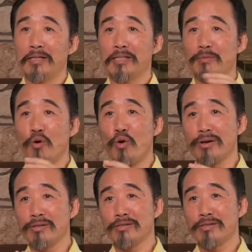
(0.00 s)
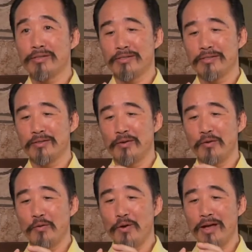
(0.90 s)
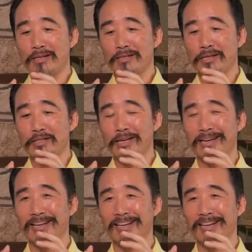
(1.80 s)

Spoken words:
Some organs, when it